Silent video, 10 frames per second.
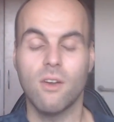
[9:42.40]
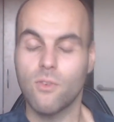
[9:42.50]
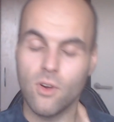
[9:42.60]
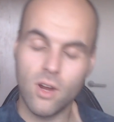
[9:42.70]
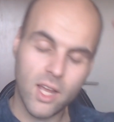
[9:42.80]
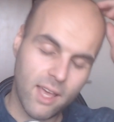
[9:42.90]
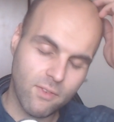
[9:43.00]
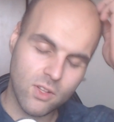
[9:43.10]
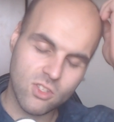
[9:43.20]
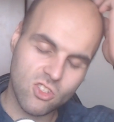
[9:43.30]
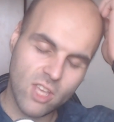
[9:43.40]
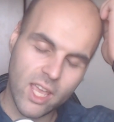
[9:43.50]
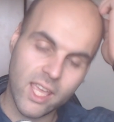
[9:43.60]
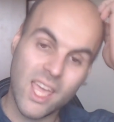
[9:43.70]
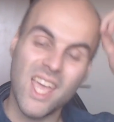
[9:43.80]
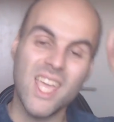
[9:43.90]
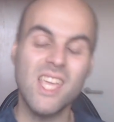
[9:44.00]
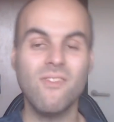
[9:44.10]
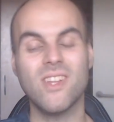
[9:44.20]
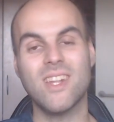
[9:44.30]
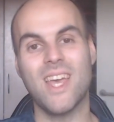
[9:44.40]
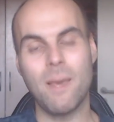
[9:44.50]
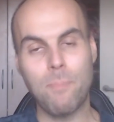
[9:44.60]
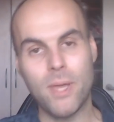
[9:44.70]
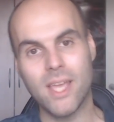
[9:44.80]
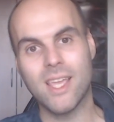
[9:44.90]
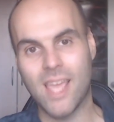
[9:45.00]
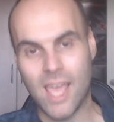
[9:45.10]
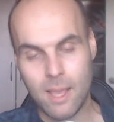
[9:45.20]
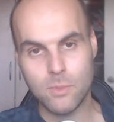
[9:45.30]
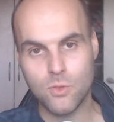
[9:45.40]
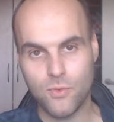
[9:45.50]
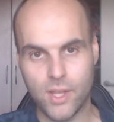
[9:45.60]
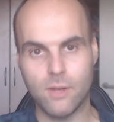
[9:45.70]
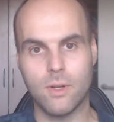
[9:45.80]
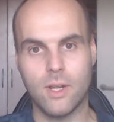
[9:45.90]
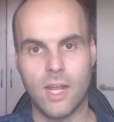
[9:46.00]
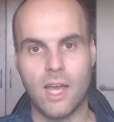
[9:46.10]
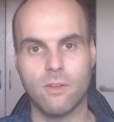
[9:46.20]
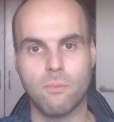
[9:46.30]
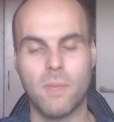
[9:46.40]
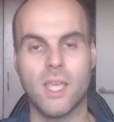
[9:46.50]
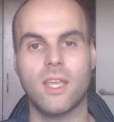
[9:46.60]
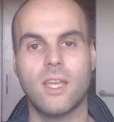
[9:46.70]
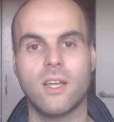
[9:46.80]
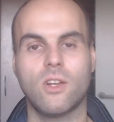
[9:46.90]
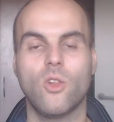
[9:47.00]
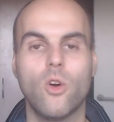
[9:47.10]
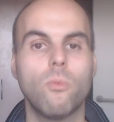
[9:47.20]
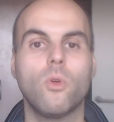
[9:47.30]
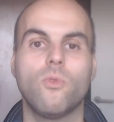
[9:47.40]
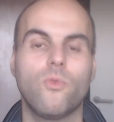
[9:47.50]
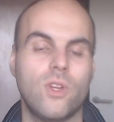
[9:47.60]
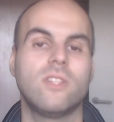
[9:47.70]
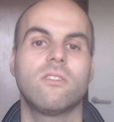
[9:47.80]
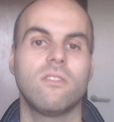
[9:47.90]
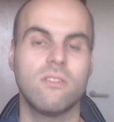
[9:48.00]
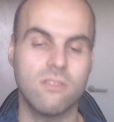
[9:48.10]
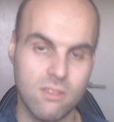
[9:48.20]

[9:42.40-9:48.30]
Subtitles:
For heaven's sake, even Epic Games figured it out, making a global friends list.